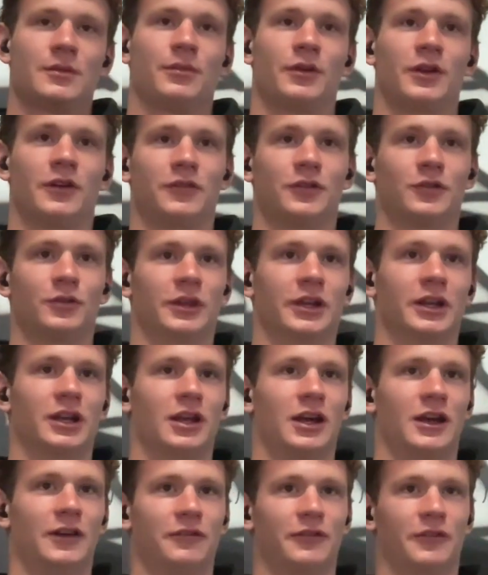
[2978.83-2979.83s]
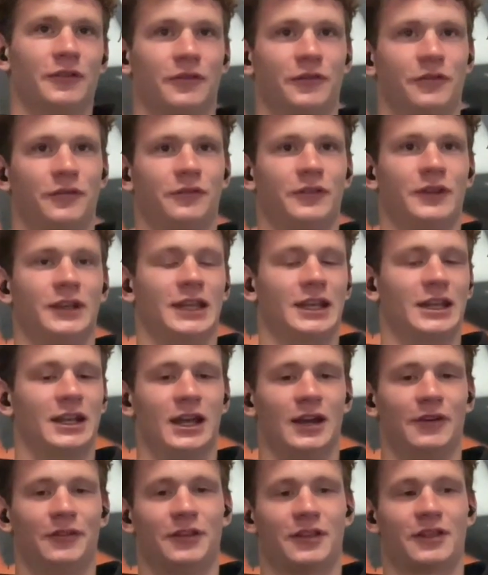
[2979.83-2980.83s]
But if you lead a life of getting
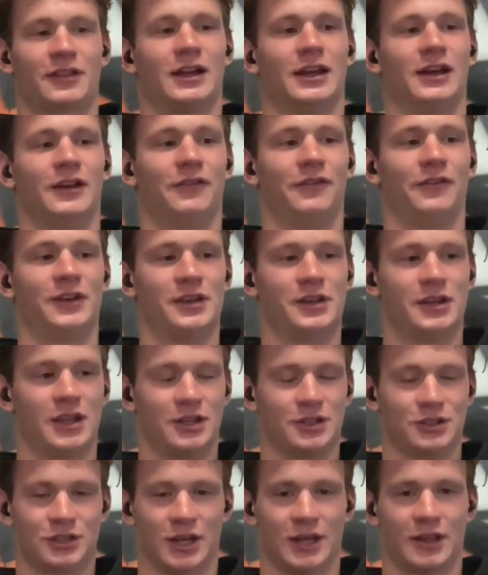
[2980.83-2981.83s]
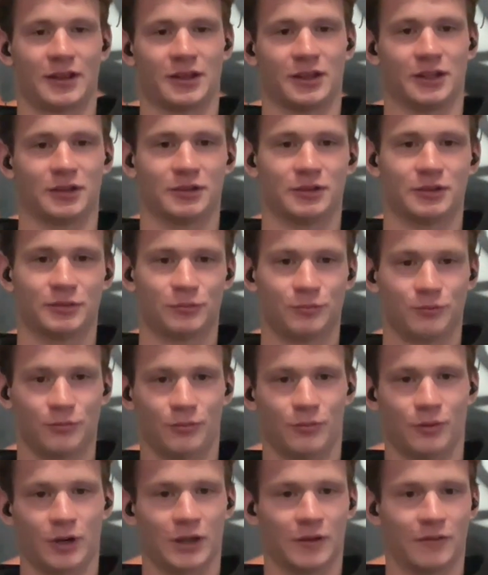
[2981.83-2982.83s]
after stuff and chasing
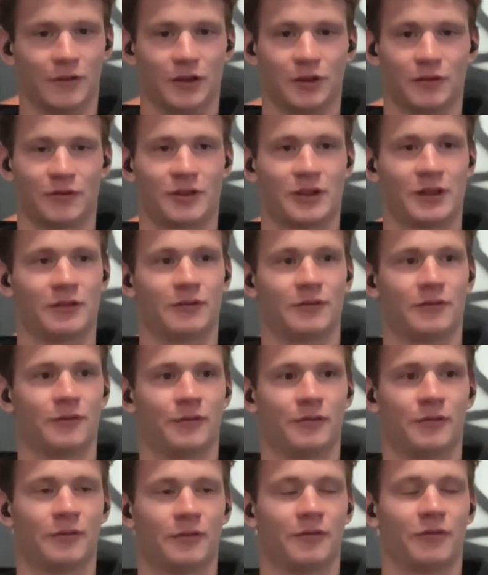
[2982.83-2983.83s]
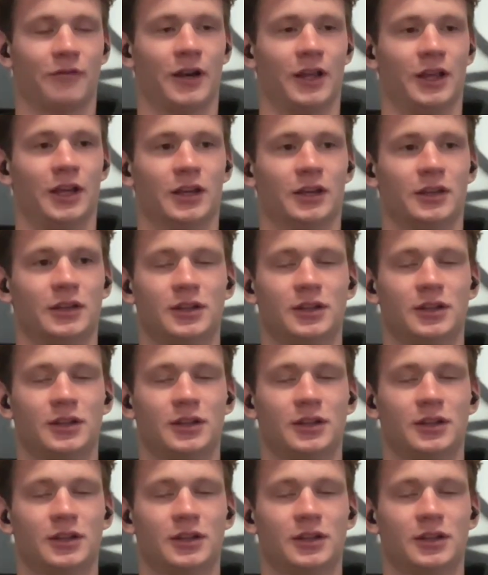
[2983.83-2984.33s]
whatever you've set in front of you,